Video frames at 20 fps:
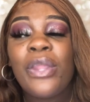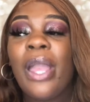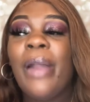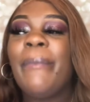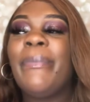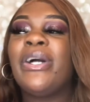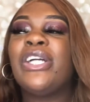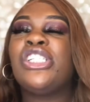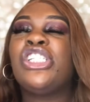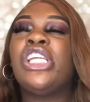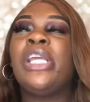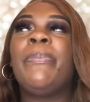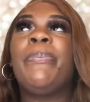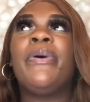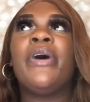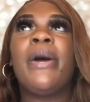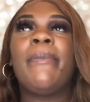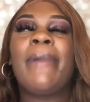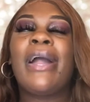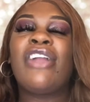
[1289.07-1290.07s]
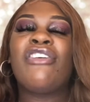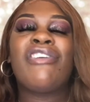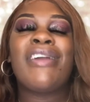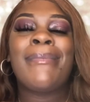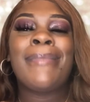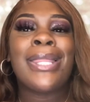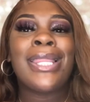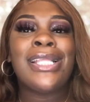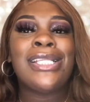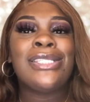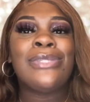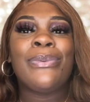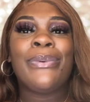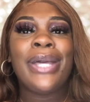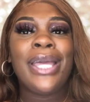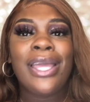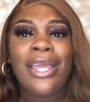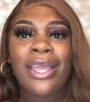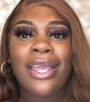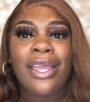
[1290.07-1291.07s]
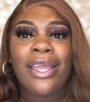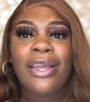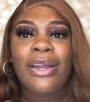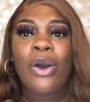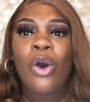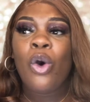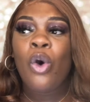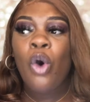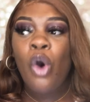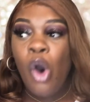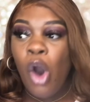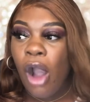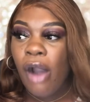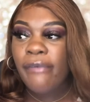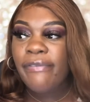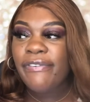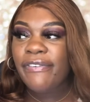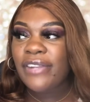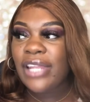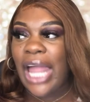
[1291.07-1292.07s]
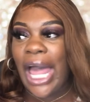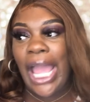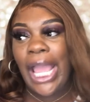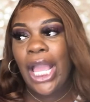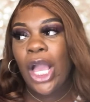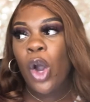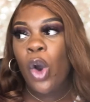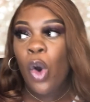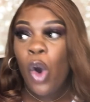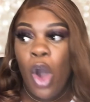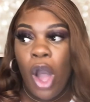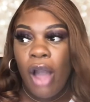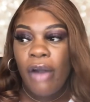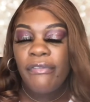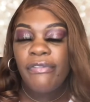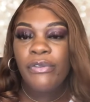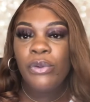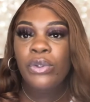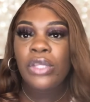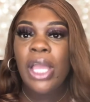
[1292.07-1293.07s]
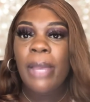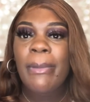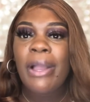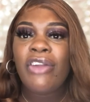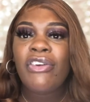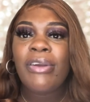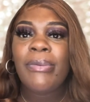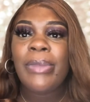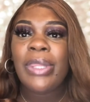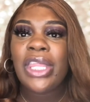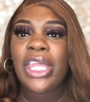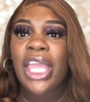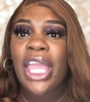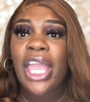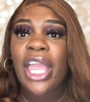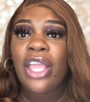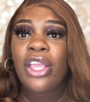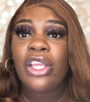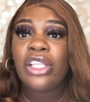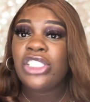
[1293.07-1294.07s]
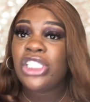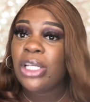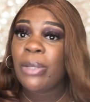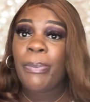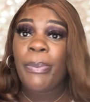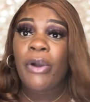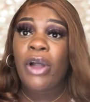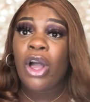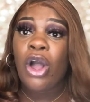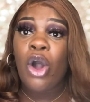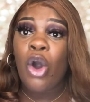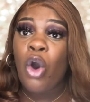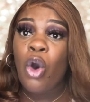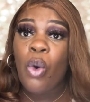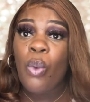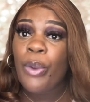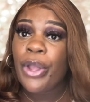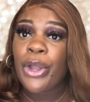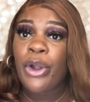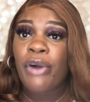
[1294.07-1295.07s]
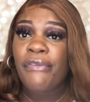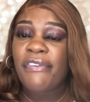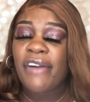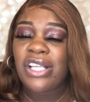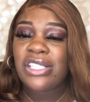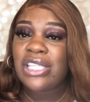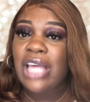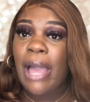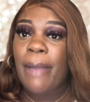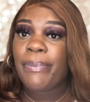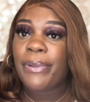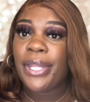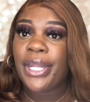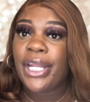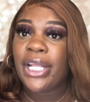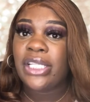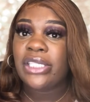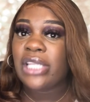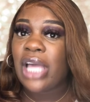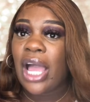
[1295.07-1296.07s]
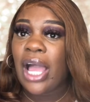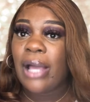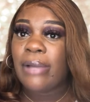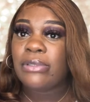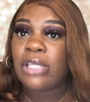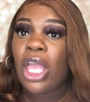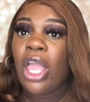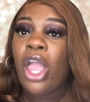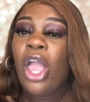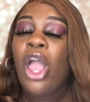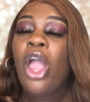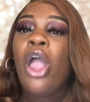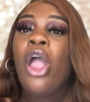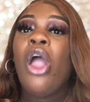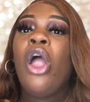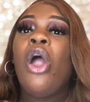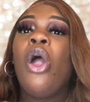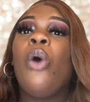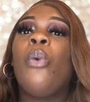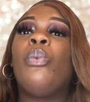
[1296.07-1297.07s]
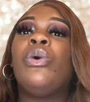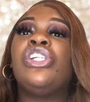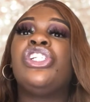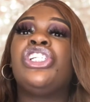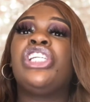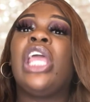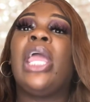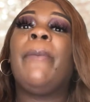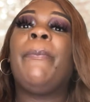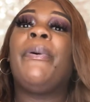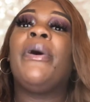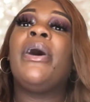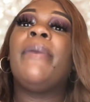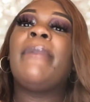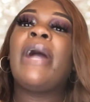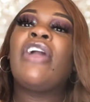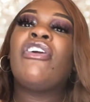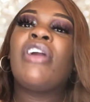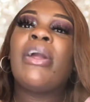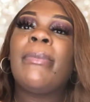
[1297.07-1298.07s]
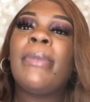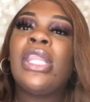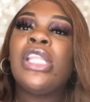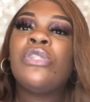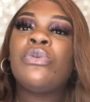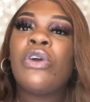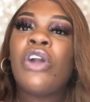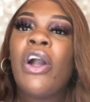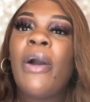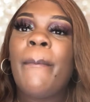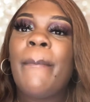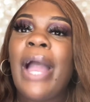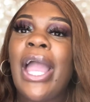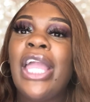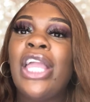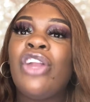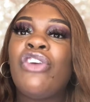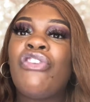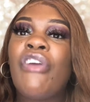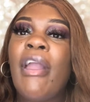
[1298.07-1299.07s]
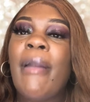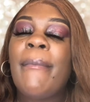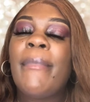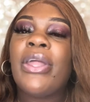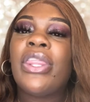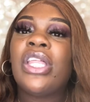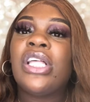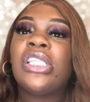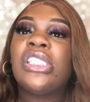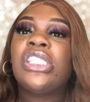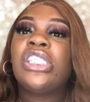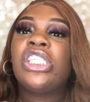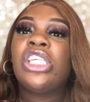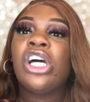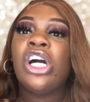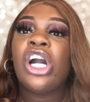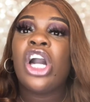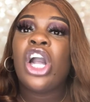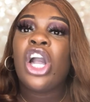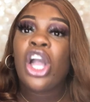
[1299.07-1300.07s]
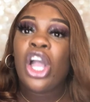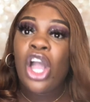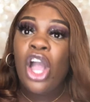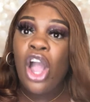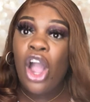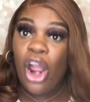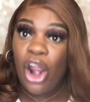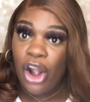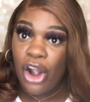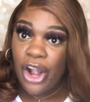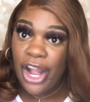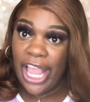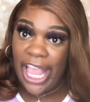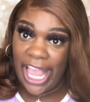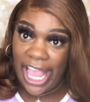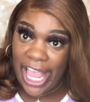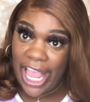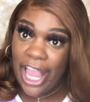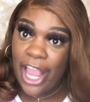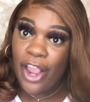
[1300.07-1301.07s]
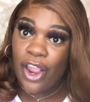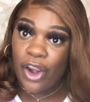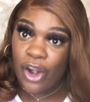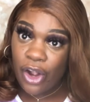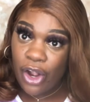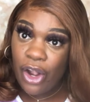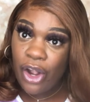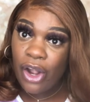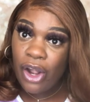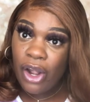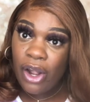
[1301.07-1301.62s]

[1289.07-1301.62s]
But she pulled my grandmother's wig off, like off. You think my grandmother cared? She pulled her own wig off outside plenty of times. When she pulled my grandmother's wig off, my grandmother took her hair